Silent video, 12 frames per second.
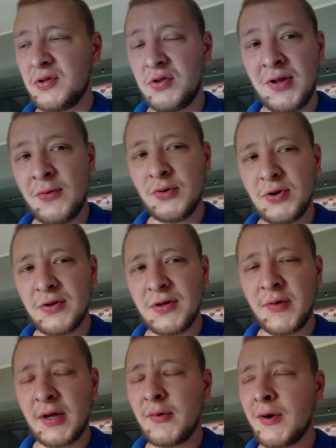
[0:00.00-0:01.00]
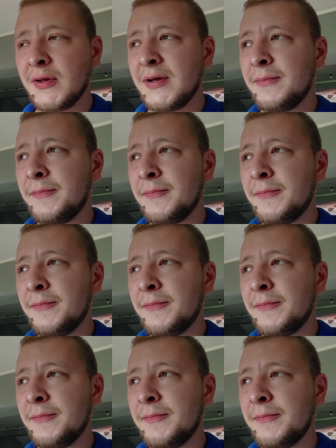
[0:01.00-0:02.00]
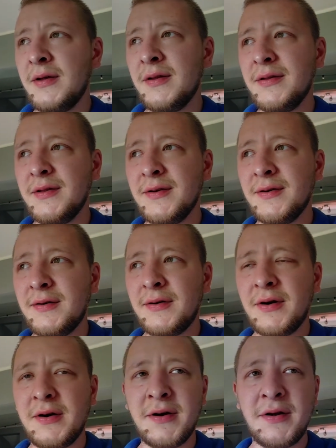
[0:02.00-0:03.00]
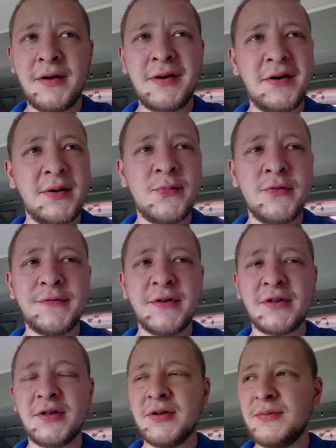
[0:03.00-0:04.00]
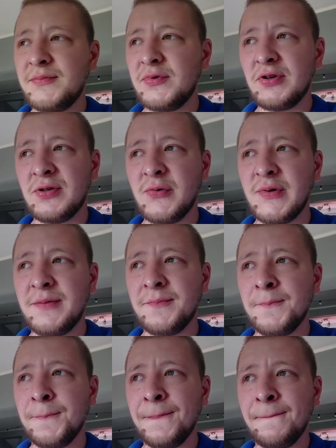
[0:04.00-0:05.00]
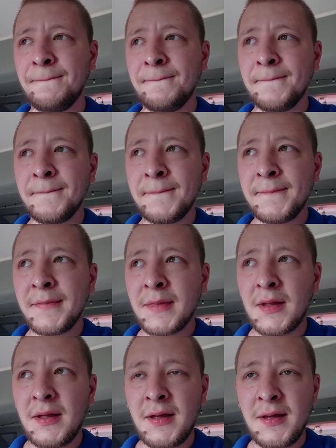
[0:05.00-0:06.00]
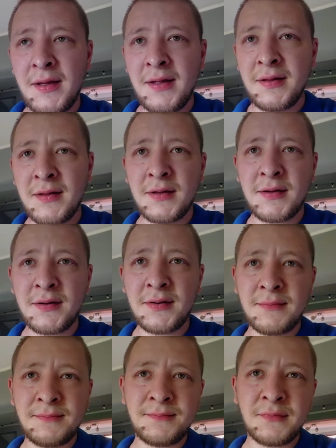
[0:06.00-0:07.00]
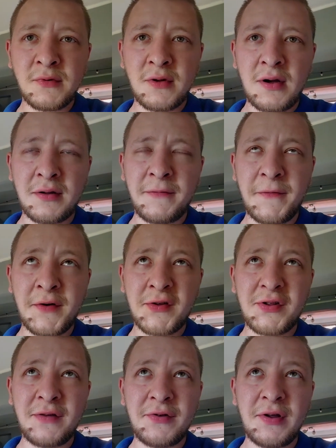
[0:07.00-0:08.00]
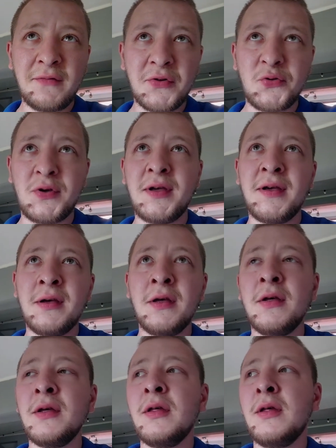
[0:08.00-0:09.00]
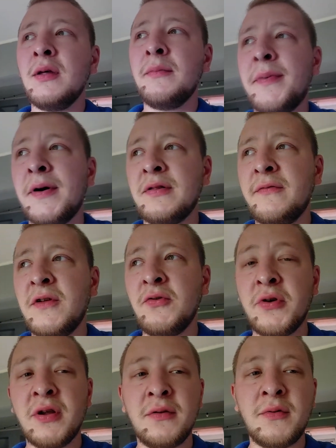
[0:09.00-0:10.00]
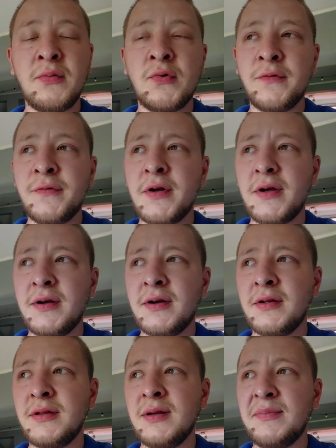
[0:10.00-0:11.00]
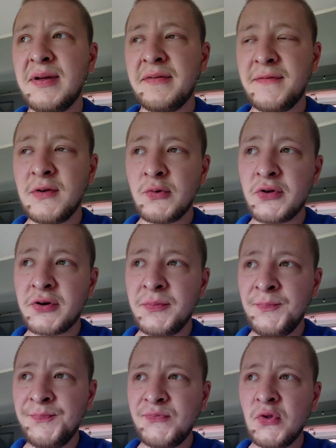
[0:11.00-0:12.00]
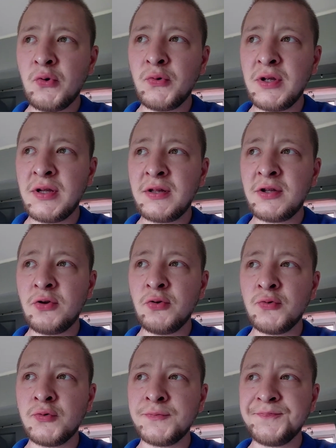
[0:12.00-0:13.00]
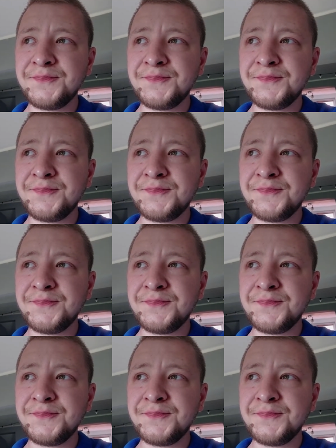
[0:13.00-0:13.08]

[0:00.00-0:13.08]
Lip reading: still totally clogged up, and I removed it totally. And at first everything was okay, but when you remove DPF filter, you need to